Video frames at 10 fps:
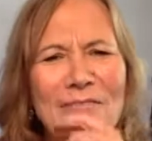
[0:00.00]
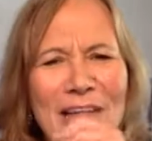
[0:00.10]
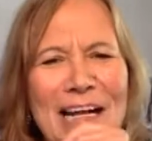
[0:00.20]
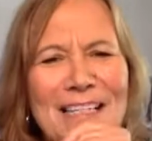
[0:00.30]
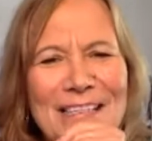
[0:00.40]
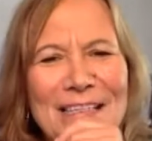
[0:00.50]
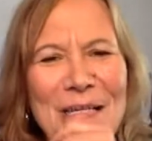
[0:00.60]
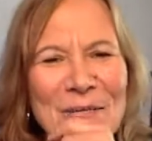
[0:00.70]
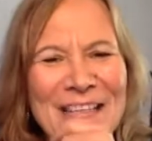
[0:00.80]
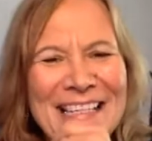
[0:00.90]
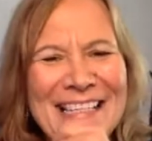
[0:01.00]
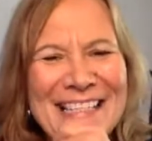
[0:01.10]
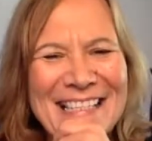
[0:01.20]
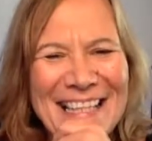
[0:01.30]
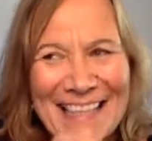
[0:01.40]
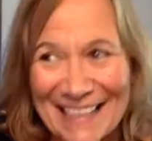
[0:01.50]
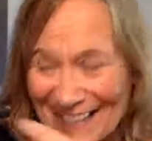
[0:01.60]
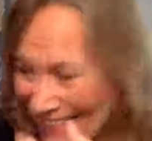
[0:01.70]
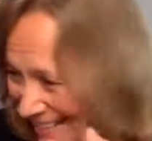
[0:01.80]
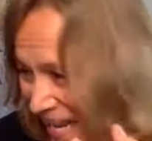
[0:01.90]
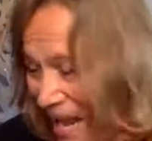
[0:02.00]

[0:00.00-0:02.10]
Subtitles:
I've forgotten to do these things.